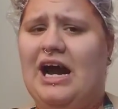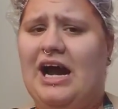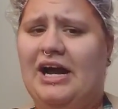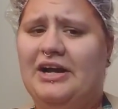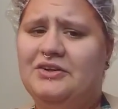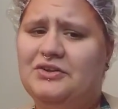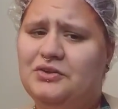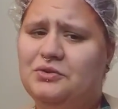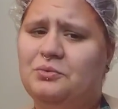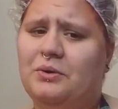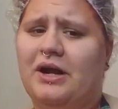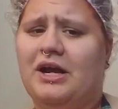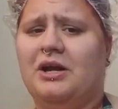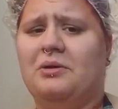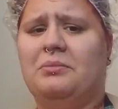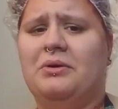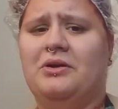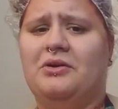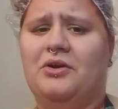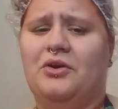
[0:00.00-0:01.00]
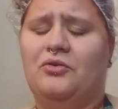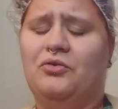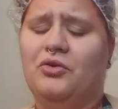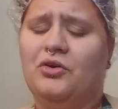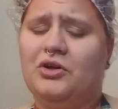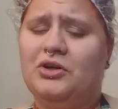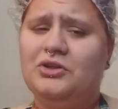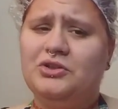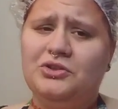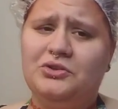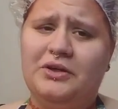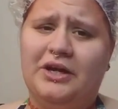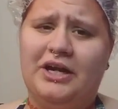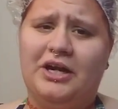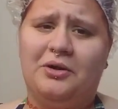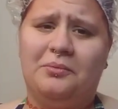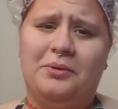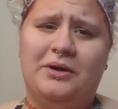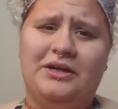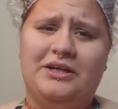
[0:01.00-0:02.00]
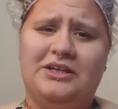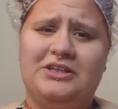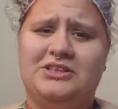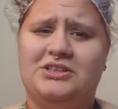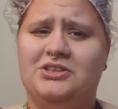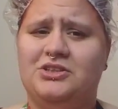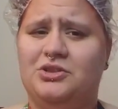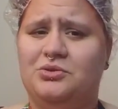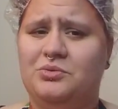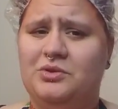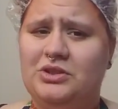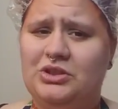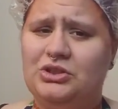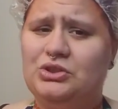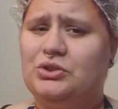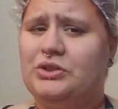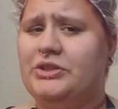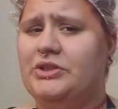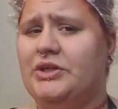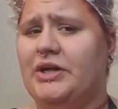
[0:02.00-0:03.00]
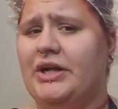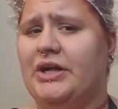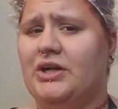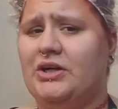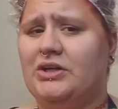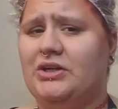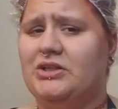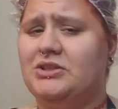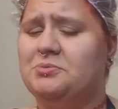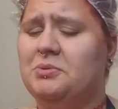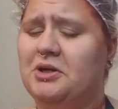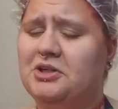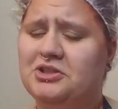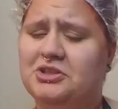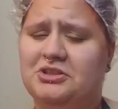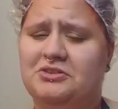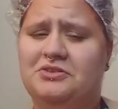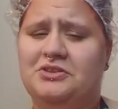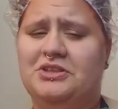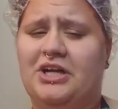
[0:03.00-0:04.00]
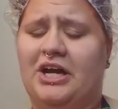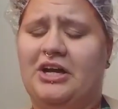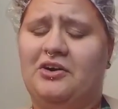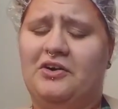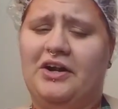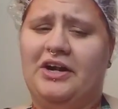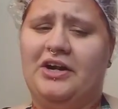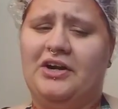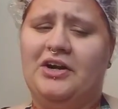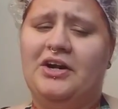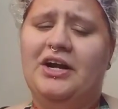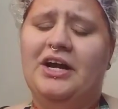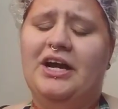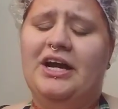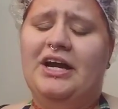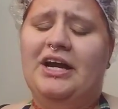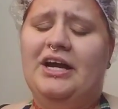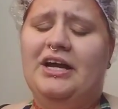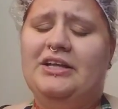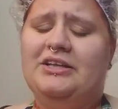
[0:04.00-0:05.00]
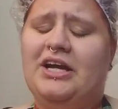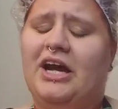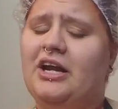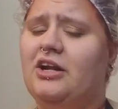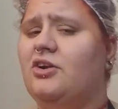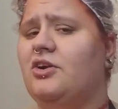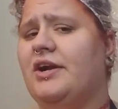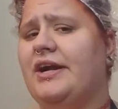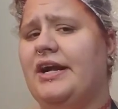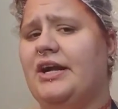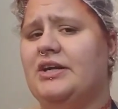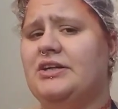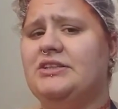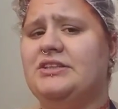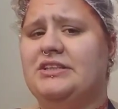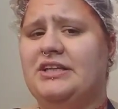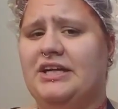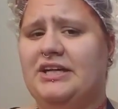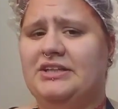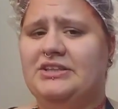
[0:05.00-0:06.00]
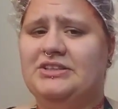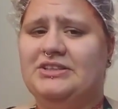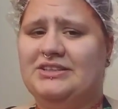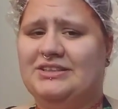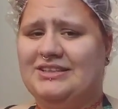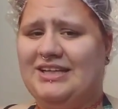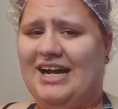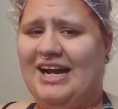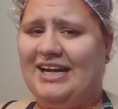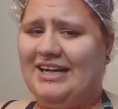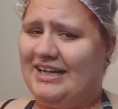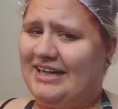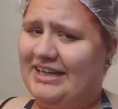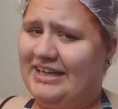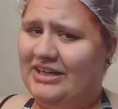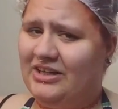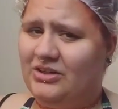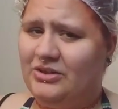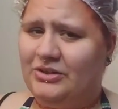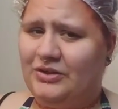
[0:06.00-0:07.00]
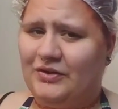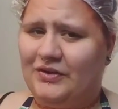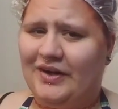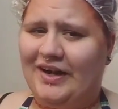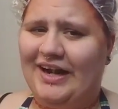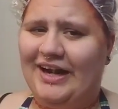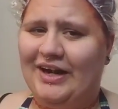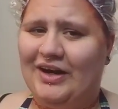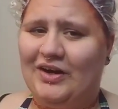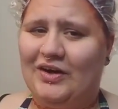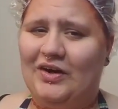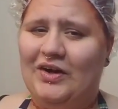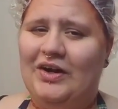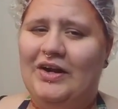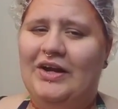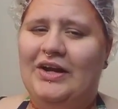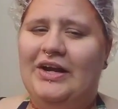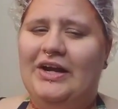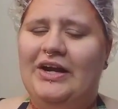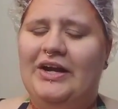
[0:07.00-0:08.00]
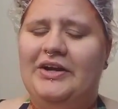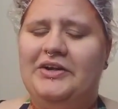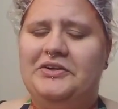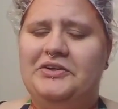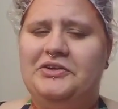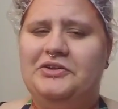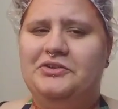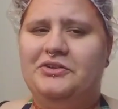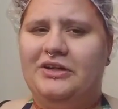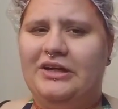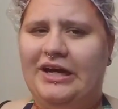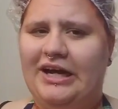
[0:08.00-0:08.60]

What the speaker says: I do recommend, if you're going to do hair products and you want to treat your hair, especially if you dye your hair, dyeing your hair does kind of kill your hair, and you